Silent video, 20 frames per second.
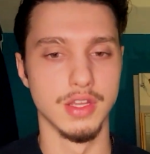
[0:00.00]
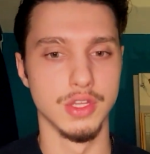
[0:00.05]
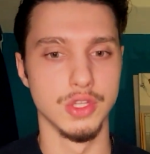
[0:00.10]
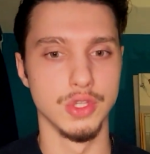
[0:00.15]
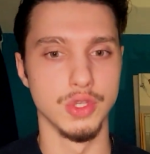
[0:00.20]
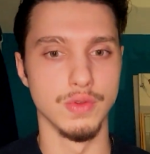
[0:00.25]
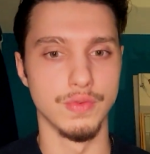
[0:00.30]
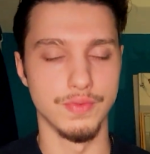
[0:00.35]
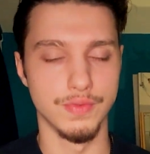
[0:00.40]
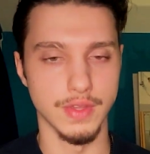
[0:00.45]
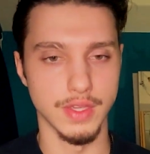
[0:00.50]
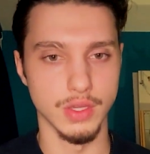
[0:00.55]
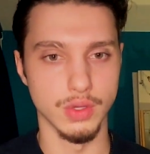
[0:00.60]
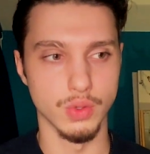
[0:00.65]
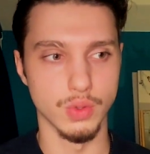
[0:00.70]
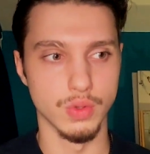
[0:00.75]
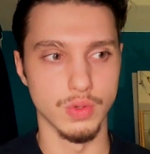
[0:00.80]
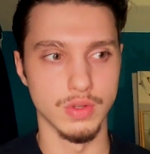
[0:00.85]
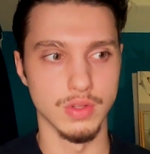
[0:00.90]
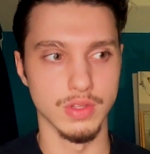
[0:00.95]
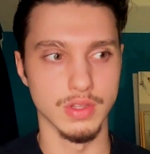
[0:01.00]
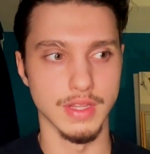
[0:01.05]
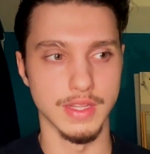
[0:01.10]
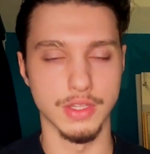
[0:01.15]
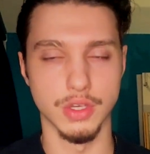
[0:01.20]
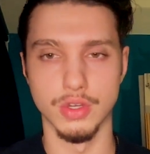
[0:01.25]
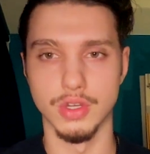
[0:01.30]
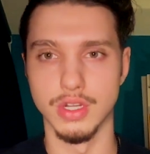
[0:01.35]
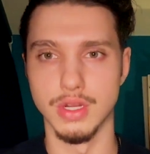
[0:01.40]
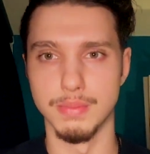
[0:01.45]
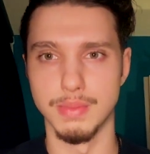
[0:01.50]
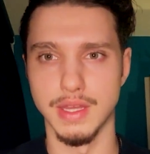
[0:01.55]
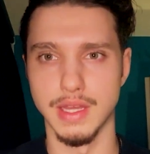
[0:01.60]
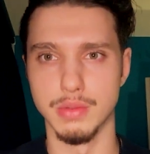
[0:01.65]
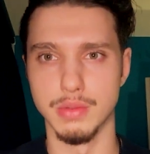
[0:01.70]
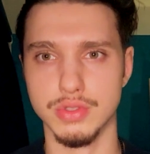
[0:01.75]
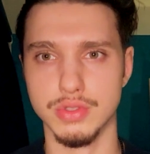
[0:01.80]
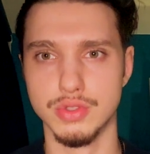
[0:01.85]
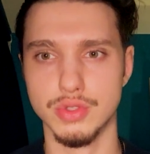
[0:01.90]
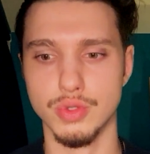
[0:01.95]
you feel like you're going to be
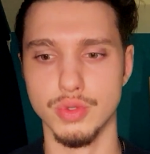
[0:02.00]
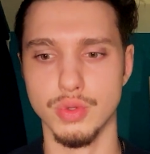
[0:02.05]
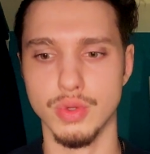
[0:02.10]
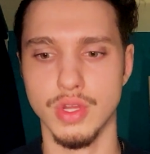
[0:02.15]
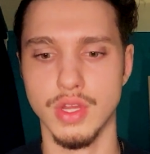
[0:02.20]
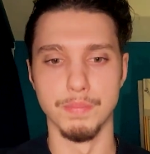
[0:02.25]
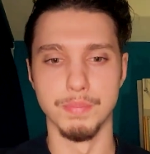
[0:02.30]
to